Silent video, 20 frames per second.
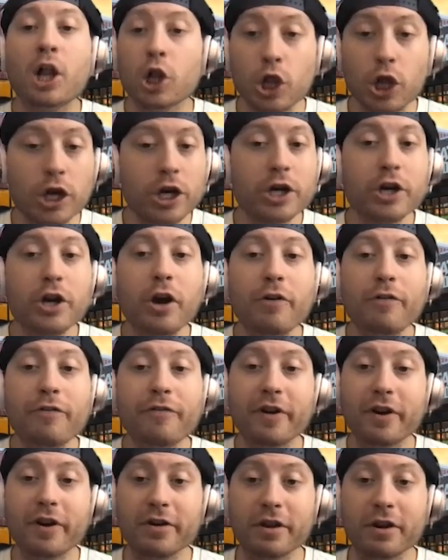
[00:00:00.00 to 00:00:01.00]
look no
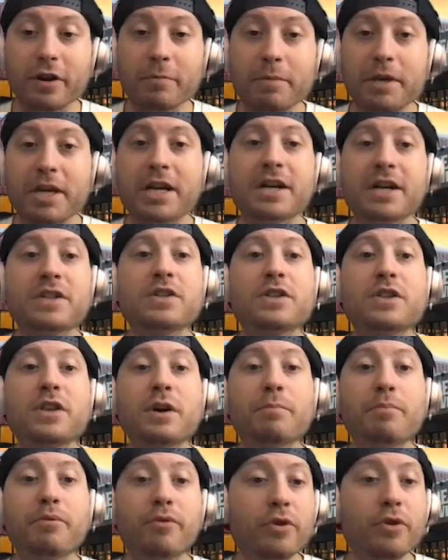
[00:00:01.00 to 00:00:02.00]
further because
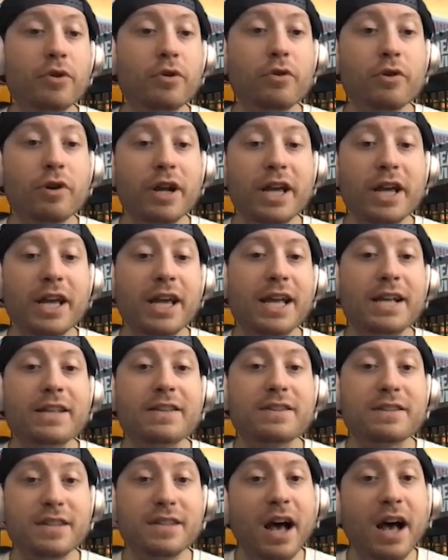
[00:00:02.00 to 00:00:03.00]
the brewery
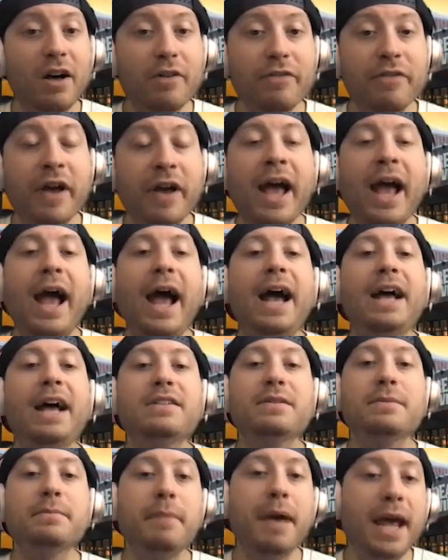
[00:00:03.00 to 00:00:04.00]
itself
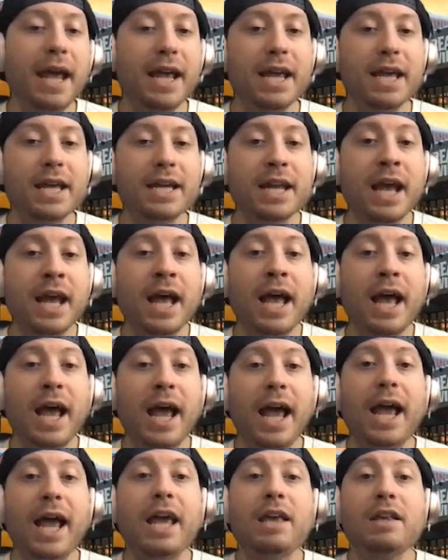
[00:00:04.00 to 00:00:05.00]
has made
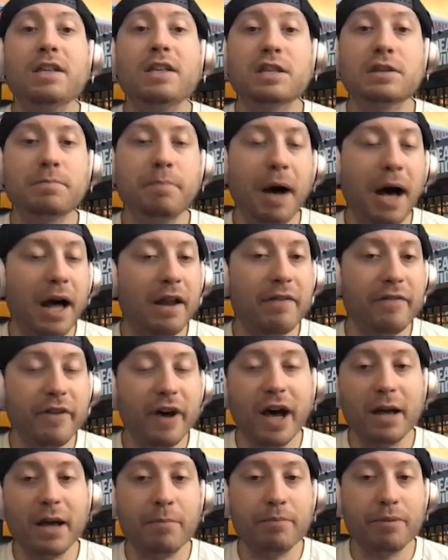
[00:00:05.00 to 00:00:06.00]
a
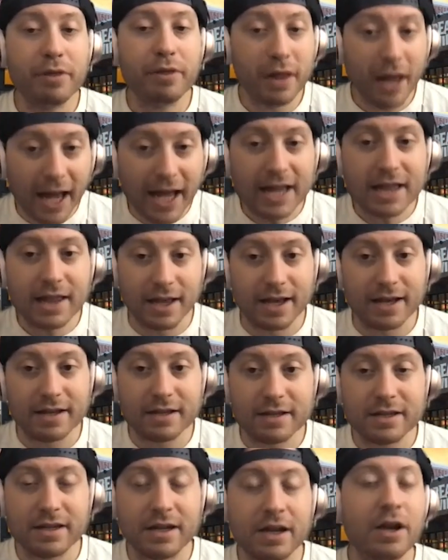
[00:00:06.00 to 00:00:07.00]
Spotify
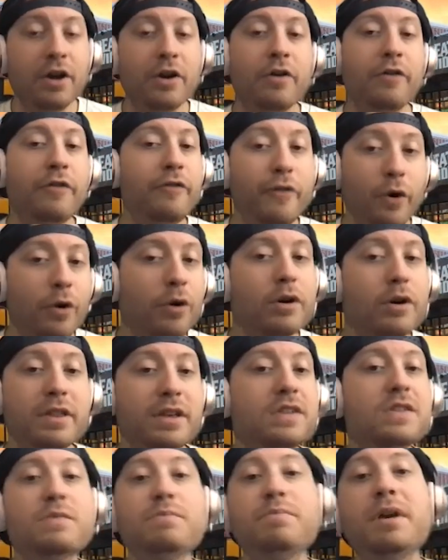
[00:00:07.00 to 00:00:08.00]
playlist for
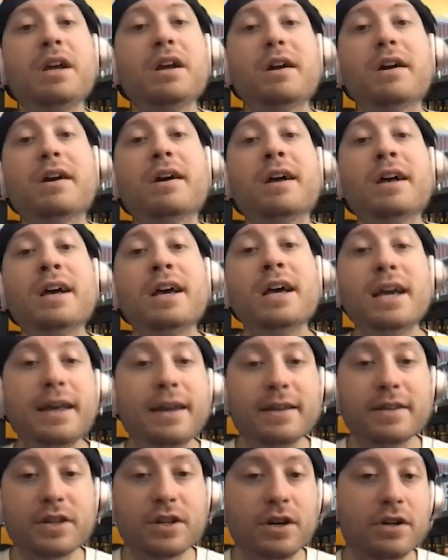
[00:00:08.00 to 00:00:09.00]
this beer.
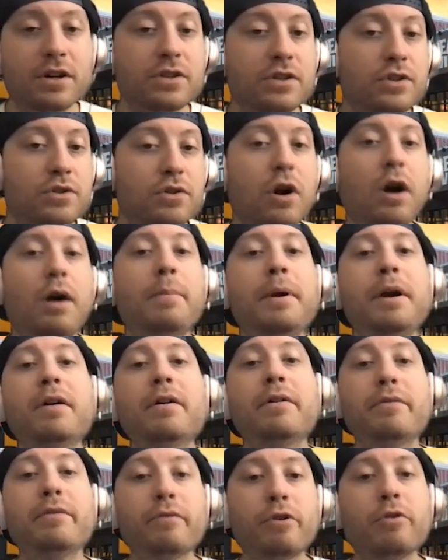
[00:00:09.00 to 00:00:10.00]
It is called
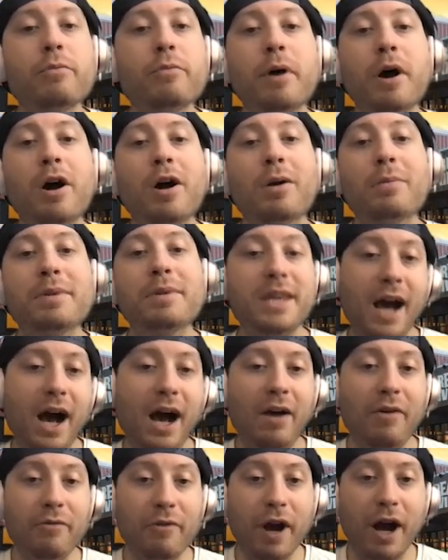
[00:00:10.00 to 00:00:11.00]
Strawberry Rhubarb
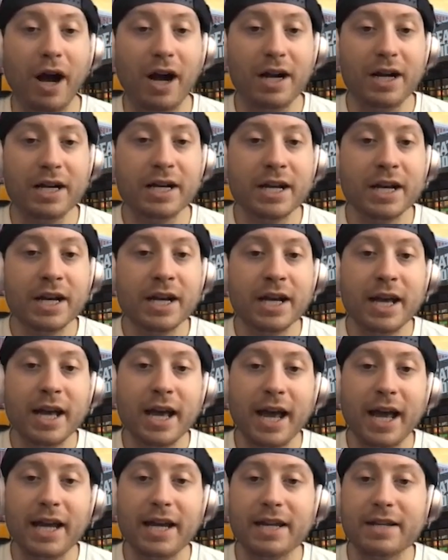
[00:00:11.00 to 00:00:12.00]
Yacht Rock,
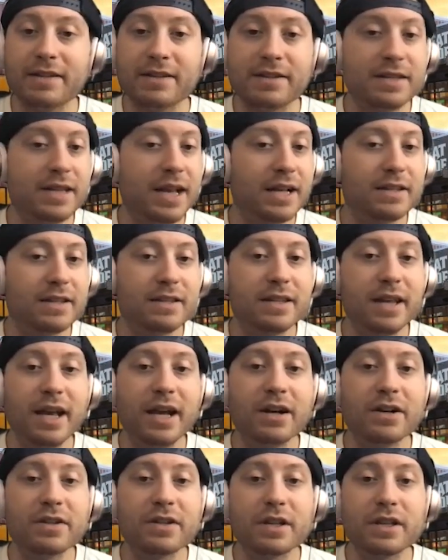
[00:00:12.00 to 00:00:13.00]
and it set
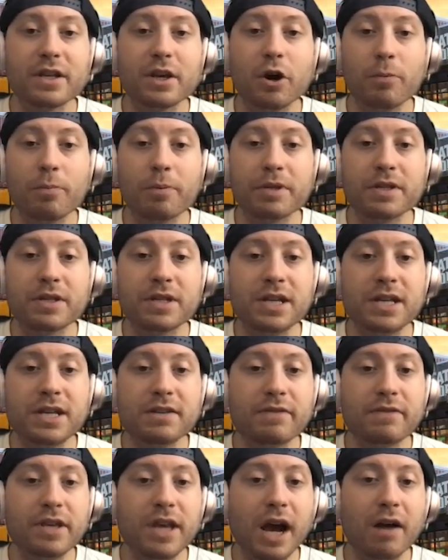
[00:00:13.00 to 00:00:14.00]
sails on the open
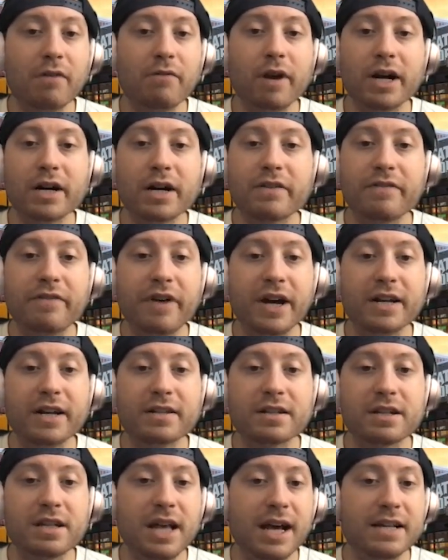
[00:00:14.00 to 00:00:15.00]
seas of Yacht Rock's
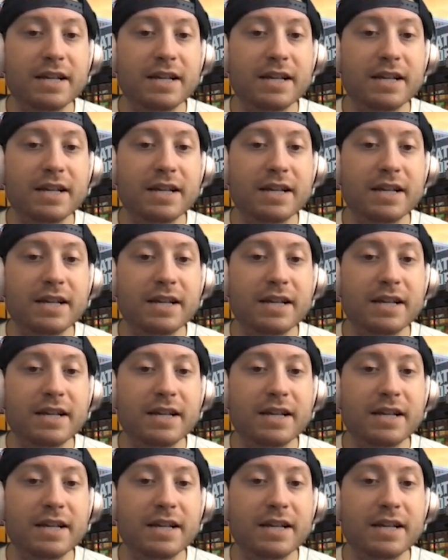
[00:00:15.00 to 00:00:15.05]
finest